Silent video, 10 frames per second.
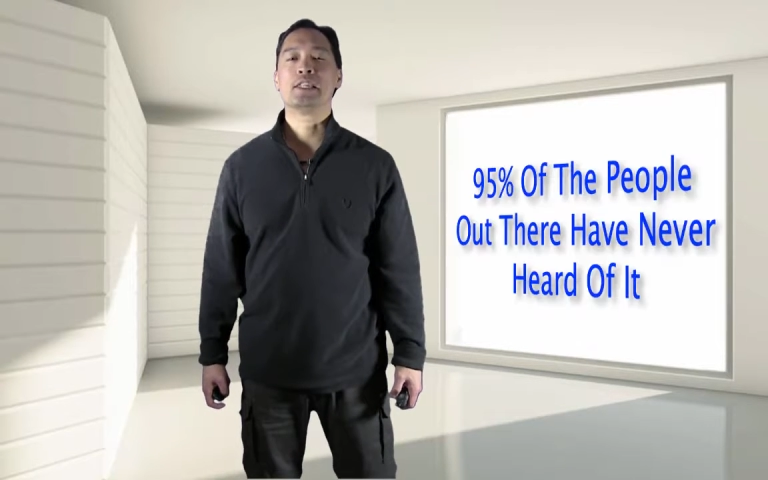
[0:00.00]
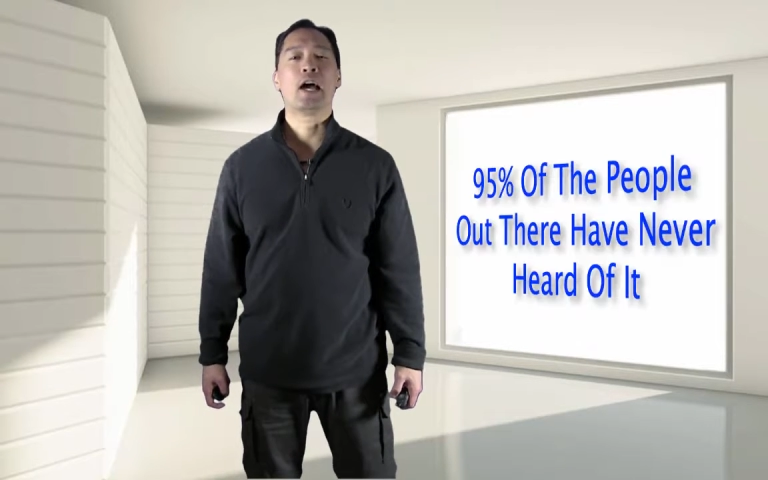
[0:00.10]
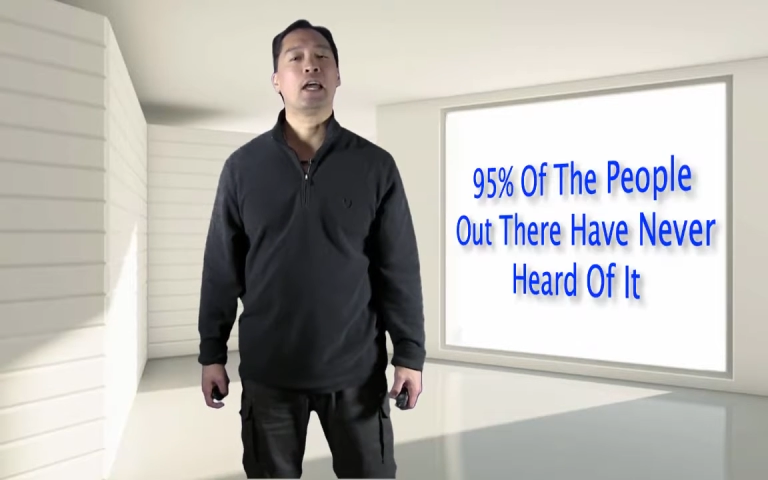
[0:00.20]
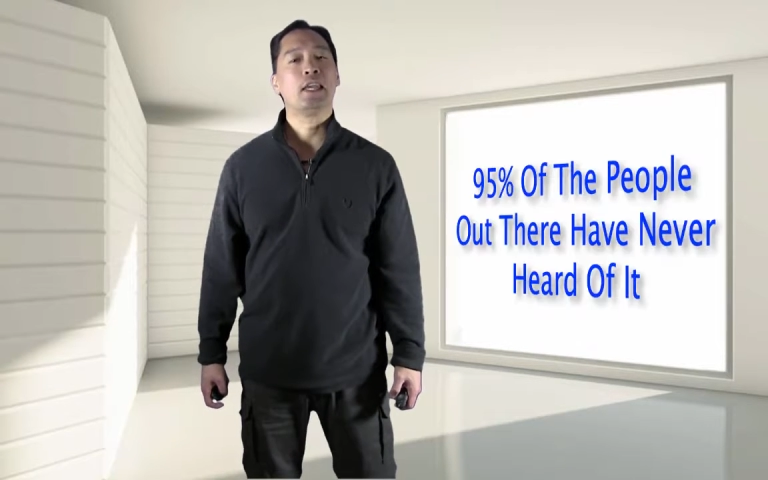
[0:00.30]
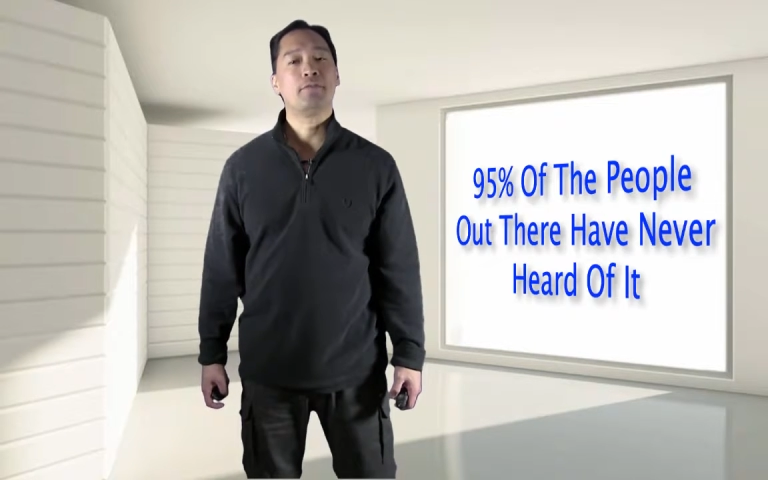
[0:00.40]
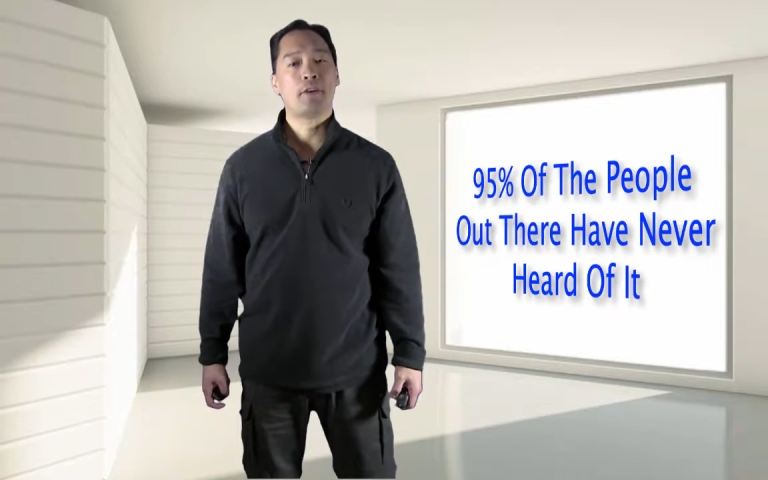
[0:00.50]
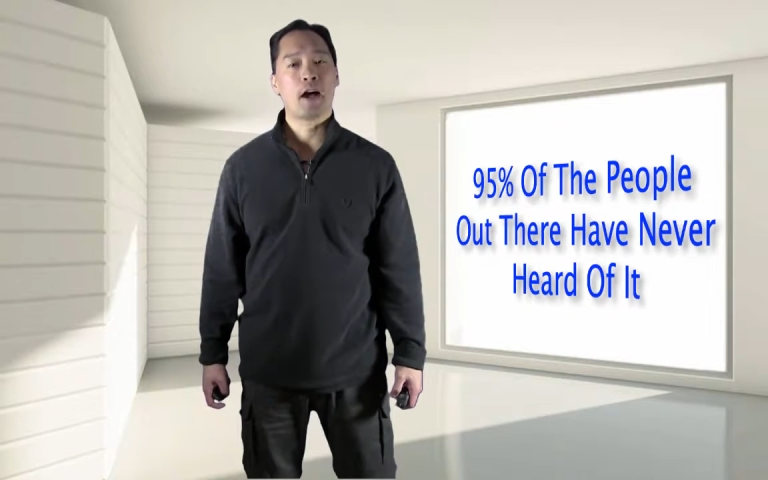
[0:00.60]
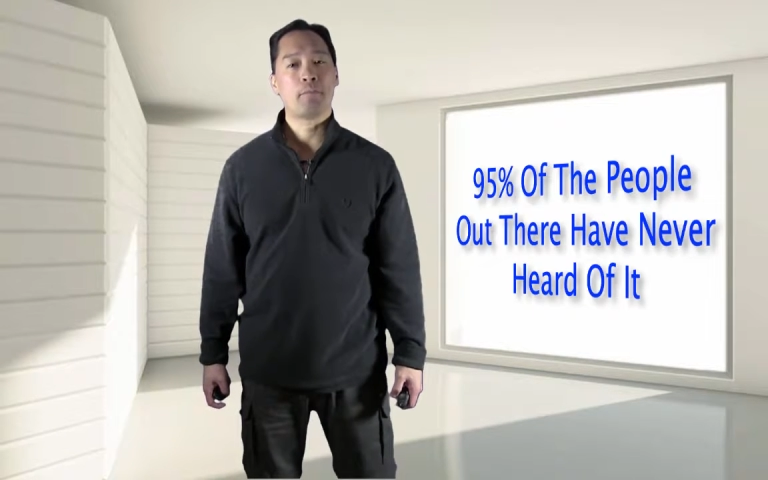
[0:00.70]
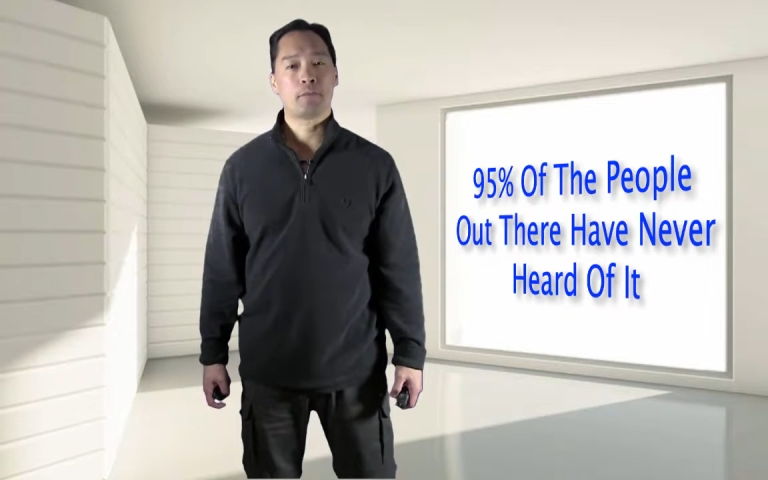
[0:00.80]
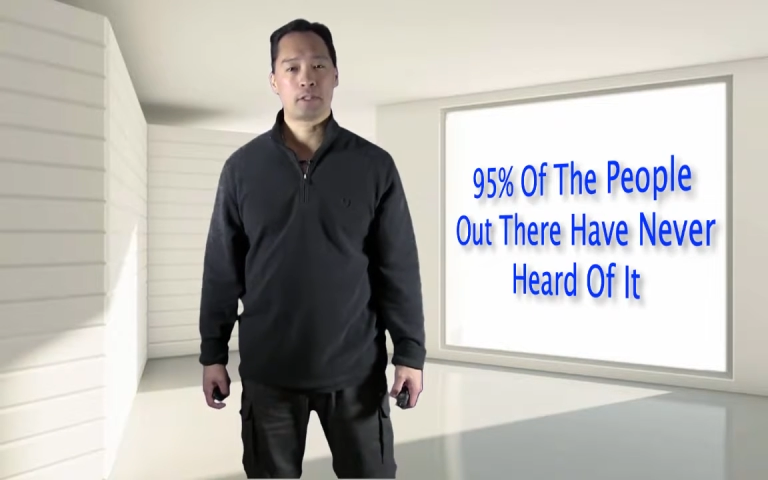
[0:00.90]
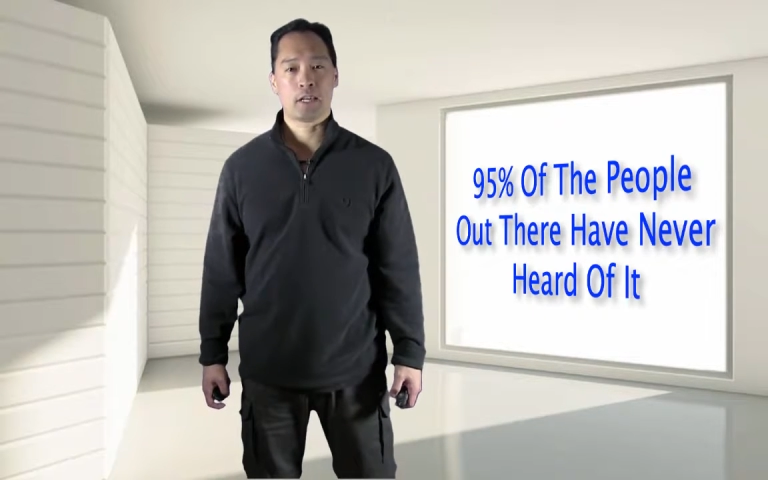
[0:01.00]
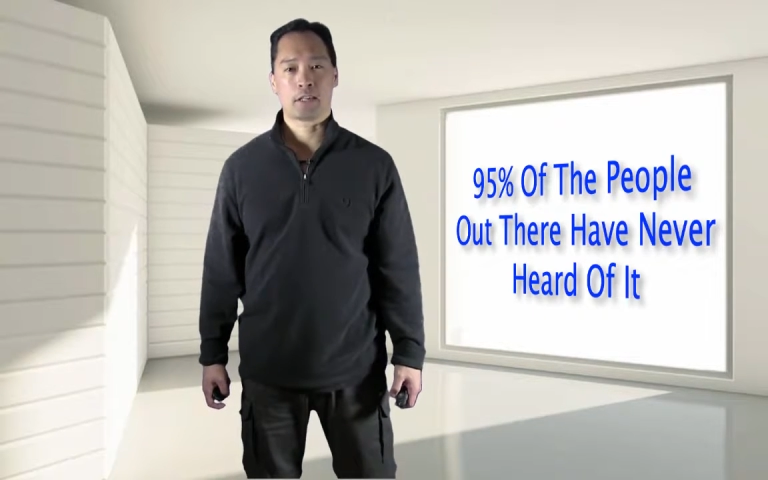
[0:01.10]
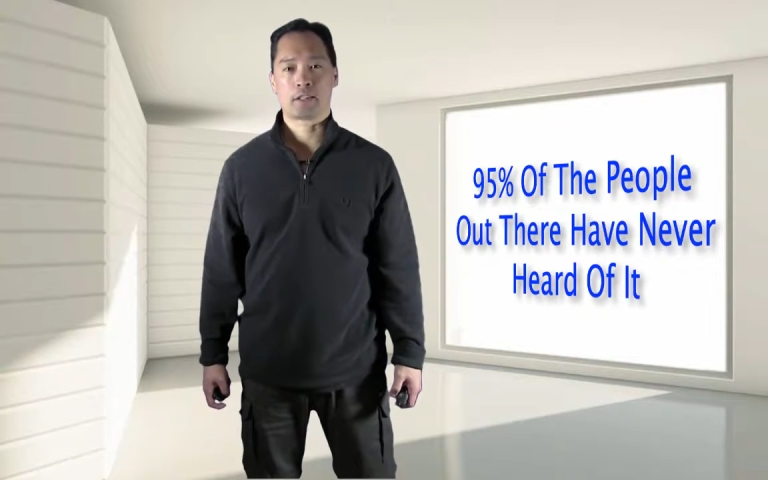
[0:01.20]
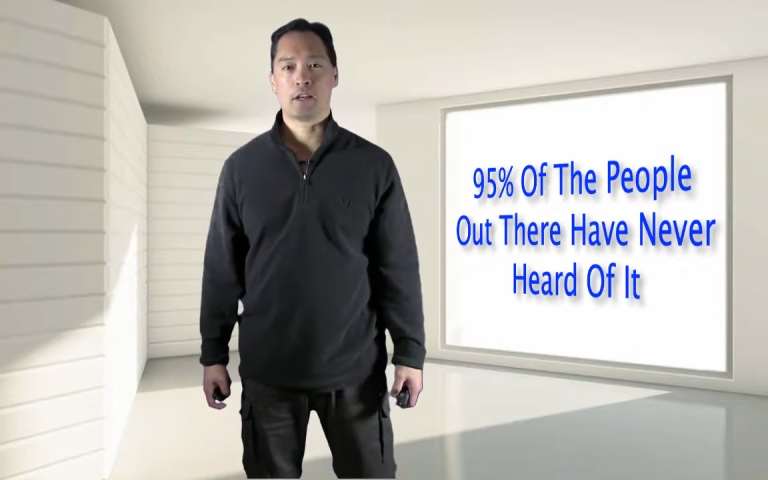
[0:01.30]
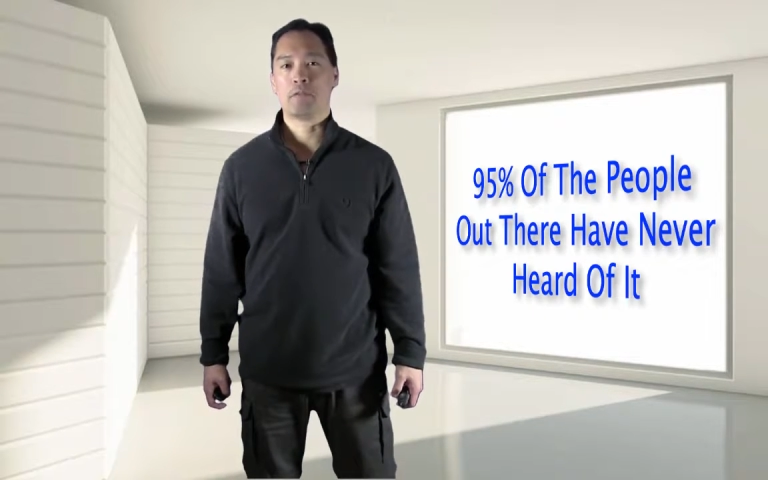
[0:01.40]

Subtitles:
95%